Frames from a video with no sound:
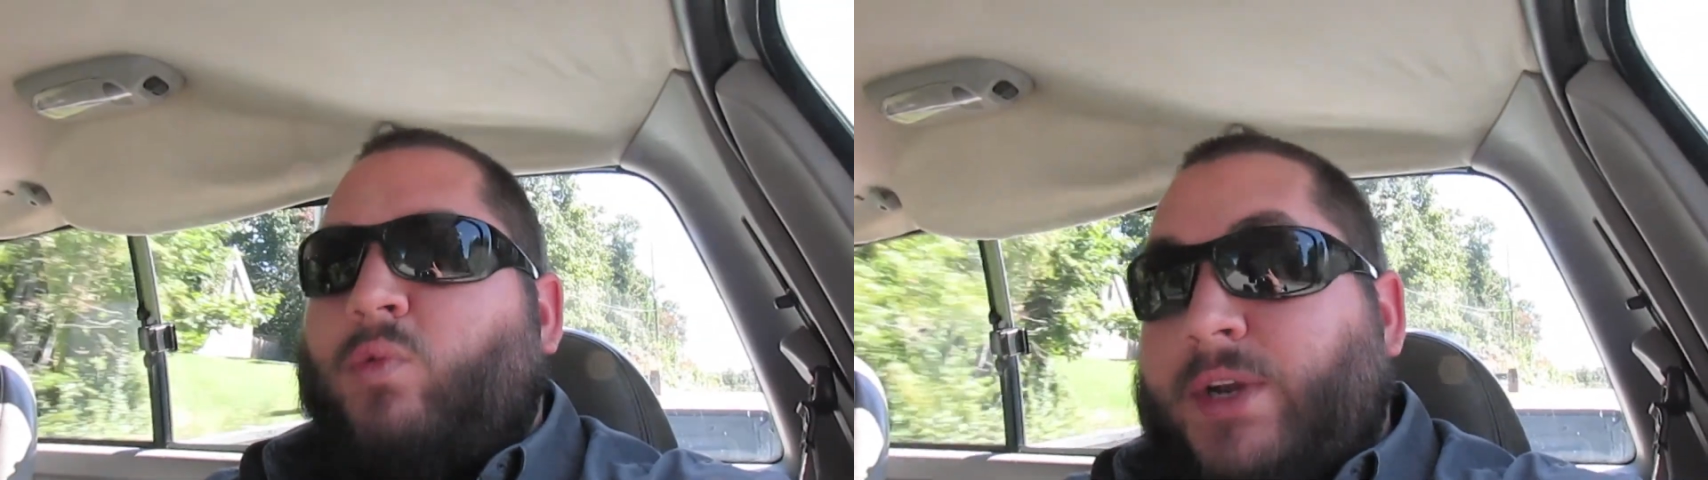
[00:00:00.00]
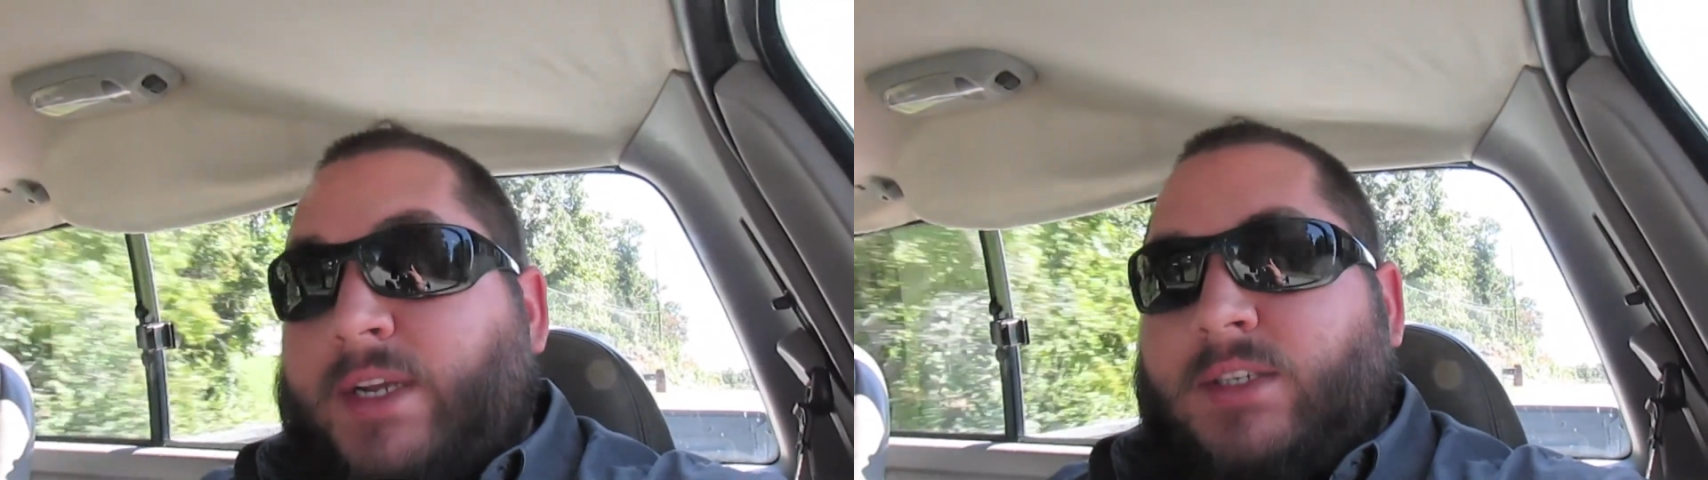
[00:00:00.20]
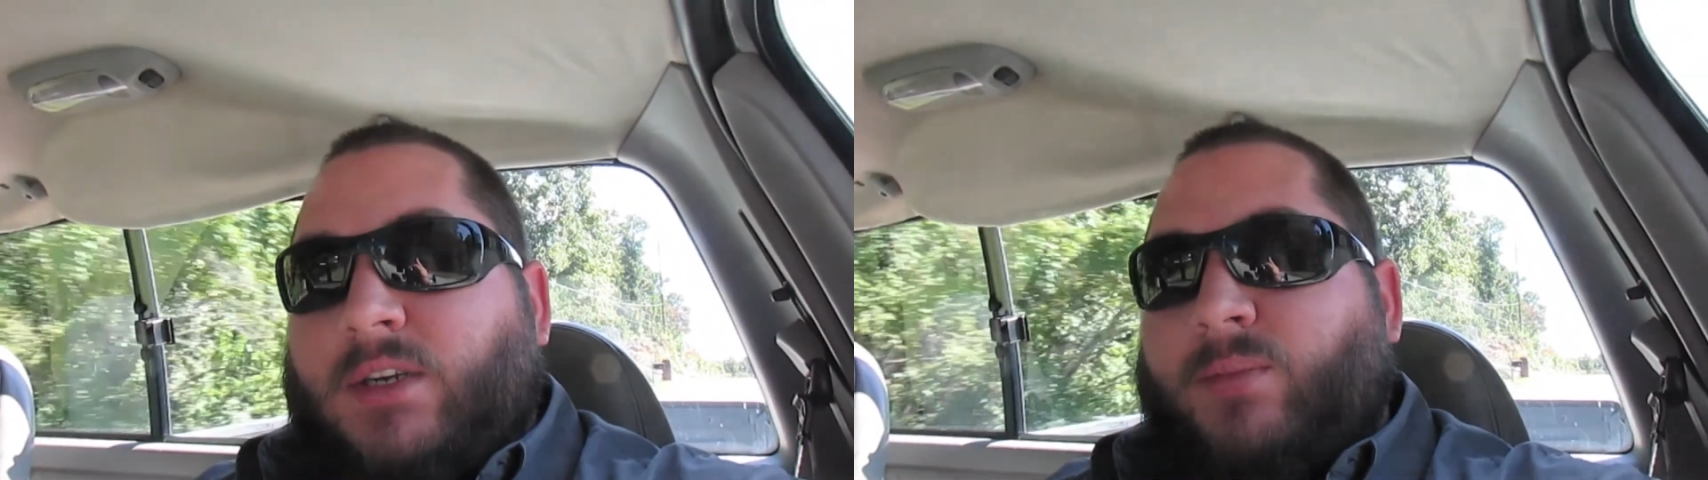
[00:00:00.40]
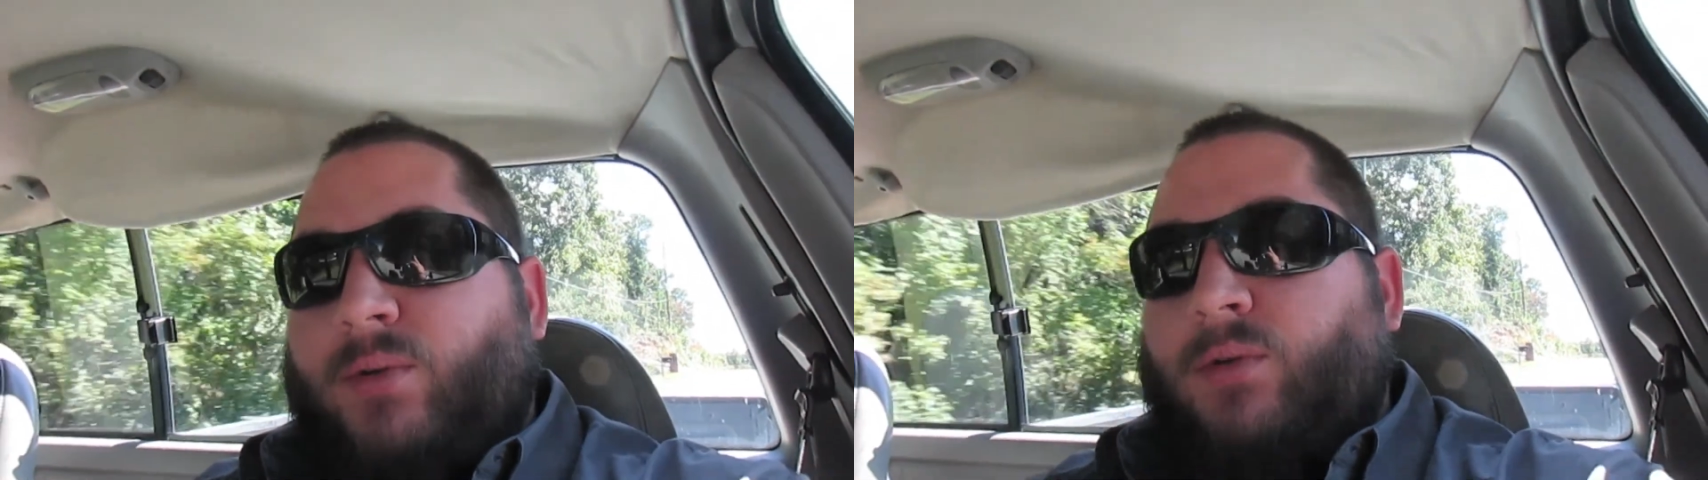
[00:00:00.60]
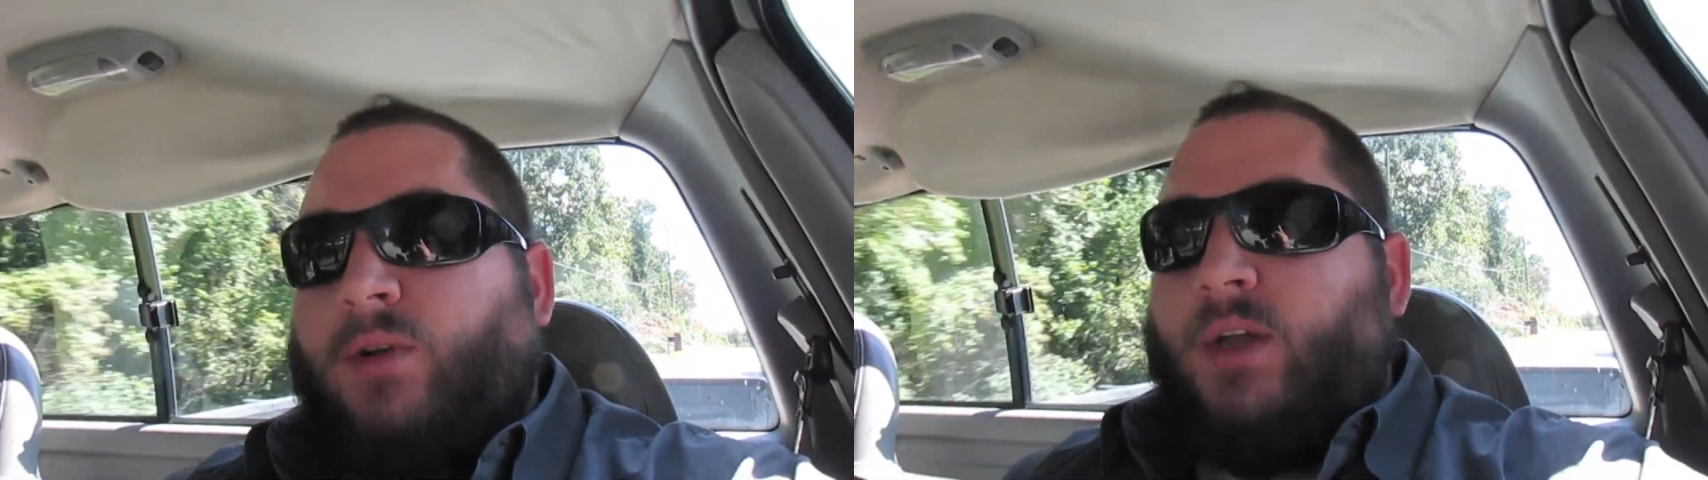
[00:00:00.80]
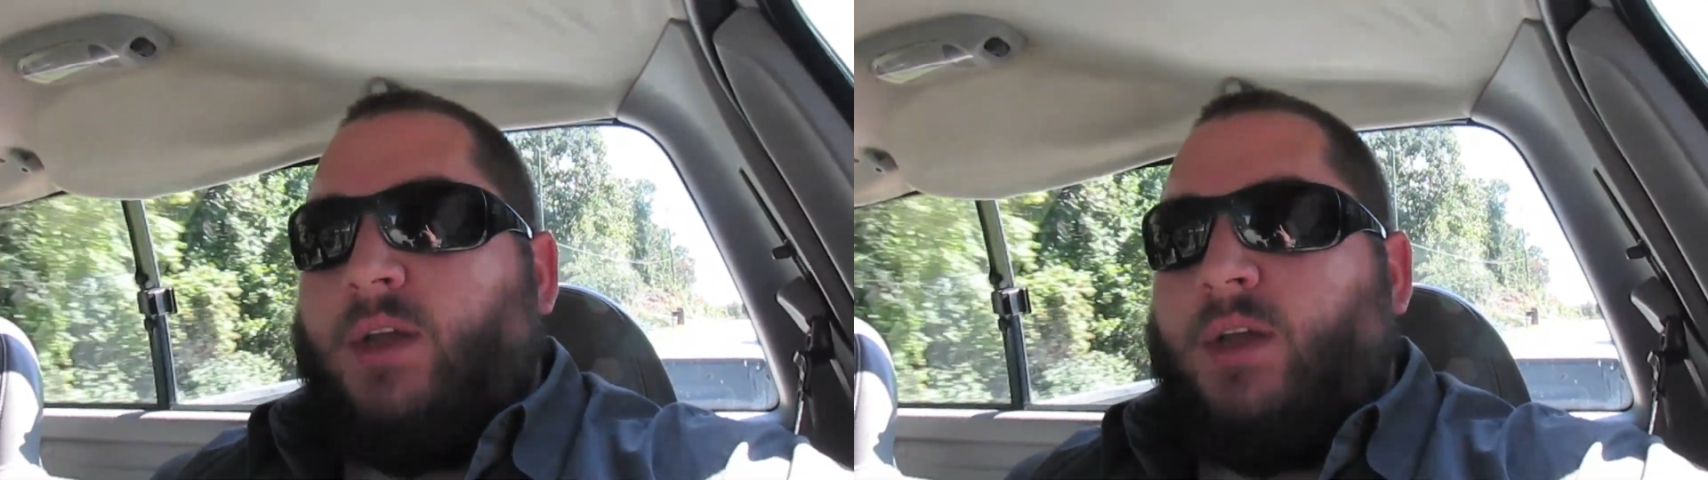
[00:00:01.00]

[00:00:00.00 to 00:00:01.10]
reasonable